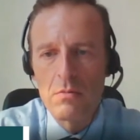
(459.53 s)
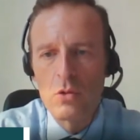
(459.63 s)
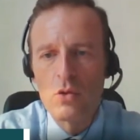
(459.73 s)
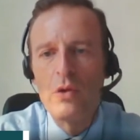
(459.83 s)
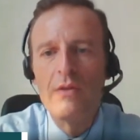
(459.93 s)

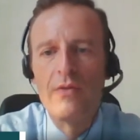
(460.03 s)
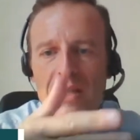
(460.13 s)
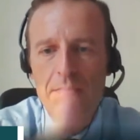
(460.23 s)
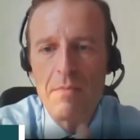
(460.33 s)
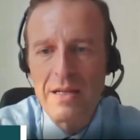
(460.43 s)
to
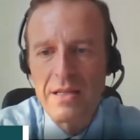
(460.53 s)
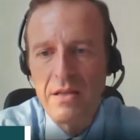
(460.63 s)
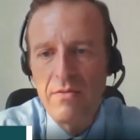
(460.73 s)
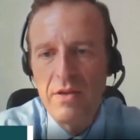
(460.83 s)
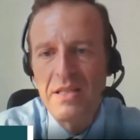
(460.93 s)
invest
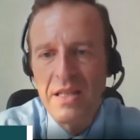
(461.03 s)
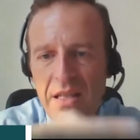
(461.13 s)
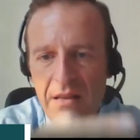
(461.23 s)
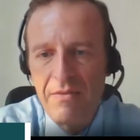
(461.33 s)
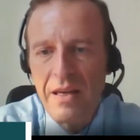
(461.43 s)
massively,
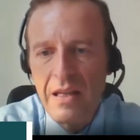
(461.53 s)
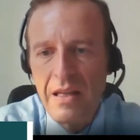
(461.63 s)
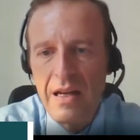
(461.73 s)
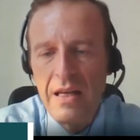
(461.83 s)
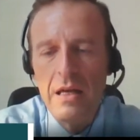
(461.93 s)

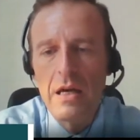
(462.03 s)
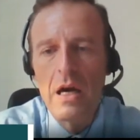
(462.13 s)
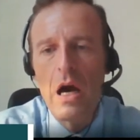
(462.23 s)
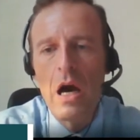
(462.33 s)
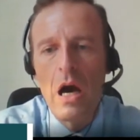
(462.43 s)
significantly
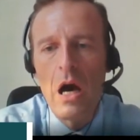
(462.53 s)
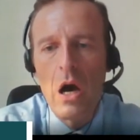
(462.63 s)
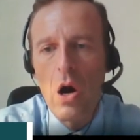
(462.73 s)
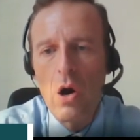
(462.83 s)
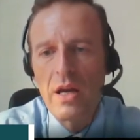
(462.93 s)

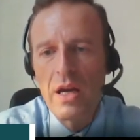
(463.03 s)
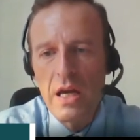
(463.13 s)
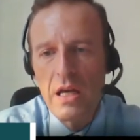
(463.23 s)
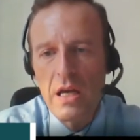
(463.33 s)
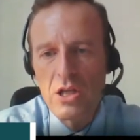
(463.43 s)
on
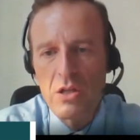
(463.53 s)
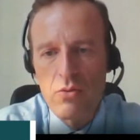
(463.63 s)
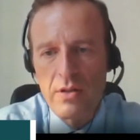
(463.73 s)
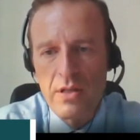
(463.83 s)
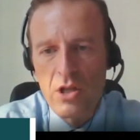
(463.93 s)
energy
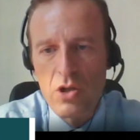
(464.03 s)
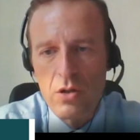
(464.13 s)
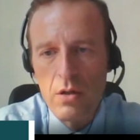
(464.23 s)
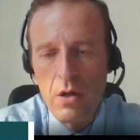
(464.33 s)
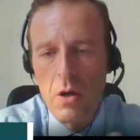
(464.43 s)

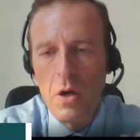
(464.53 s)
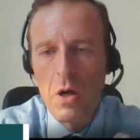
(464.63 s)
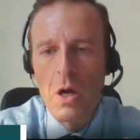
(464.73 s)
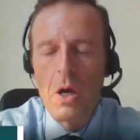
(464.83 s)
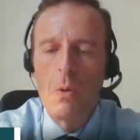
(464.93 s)
transition
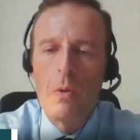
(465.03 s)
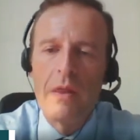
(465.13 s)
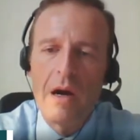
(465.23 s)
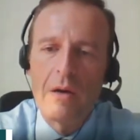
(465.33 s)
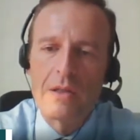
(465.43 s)

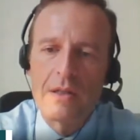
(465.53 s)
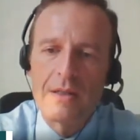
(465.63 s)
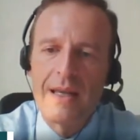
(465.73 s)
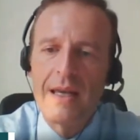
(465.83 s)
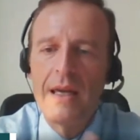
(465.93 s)
without
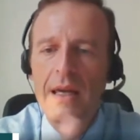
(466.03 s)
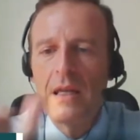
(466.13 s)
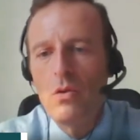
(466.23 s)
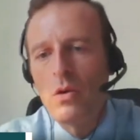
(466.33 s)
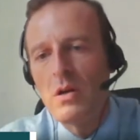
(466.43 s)
taking
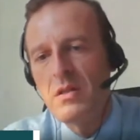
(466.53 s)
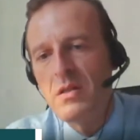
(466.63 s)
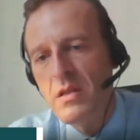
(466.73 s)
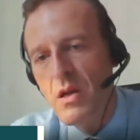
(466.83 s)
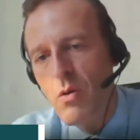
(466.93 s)
into
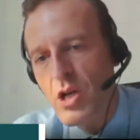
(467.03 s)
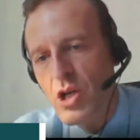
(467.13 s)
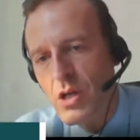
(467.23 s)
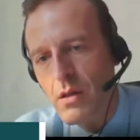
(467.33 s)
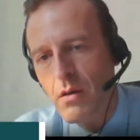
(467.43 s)

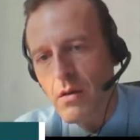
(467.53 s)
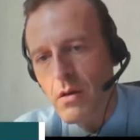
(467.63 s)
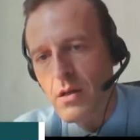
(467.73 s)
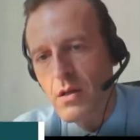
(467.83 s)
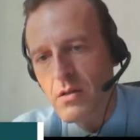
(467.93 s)
consideration
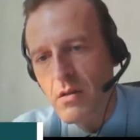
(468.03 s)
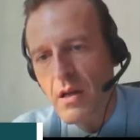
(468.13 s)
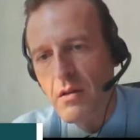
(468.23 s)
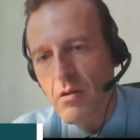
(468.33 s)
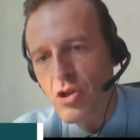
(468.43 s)
the
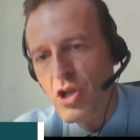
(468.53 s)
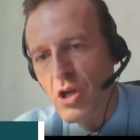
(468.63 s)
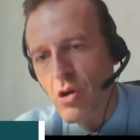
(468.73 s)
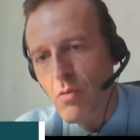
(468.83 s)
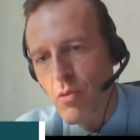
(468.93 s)

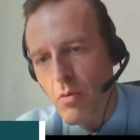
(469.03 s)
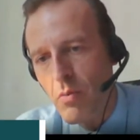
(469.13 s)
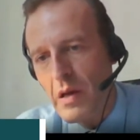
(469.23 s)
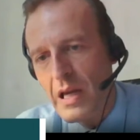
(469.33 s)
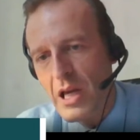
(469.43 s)
technological
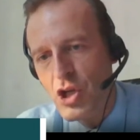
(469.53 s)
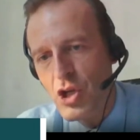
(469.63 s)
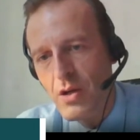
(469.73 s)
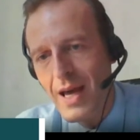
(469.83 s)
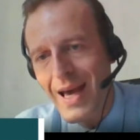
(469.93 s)

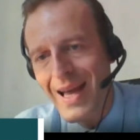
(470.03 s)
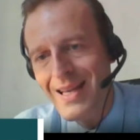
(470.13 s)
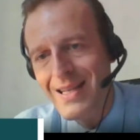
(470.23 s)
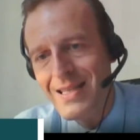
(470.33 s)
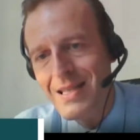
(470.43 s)
propagation and
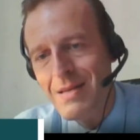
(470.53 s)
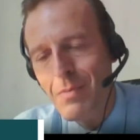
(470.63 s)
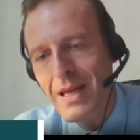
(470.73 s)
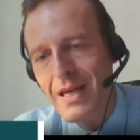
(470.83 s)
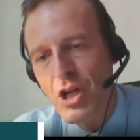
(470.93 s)
its
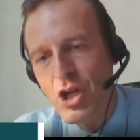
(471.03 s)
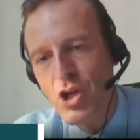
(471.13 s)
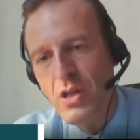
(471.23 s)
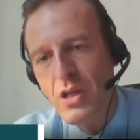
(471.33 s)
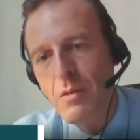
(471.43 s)

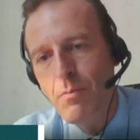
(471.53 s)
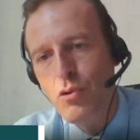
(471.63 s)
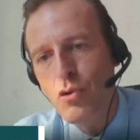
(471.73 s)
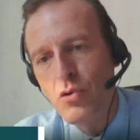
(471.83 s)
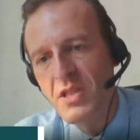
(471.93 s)
implication in
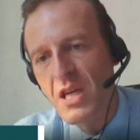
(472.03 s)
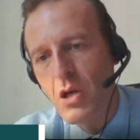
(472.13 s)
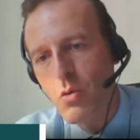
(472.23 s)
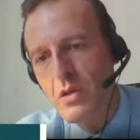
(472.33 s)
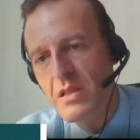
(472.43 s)
pure
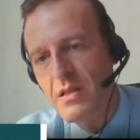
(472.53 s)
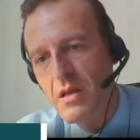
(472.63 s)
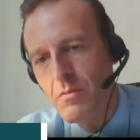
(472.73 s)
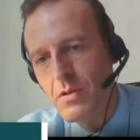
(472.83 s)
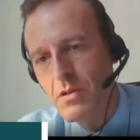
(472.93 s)
security
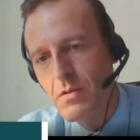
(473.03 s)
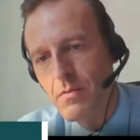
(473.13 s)
terms?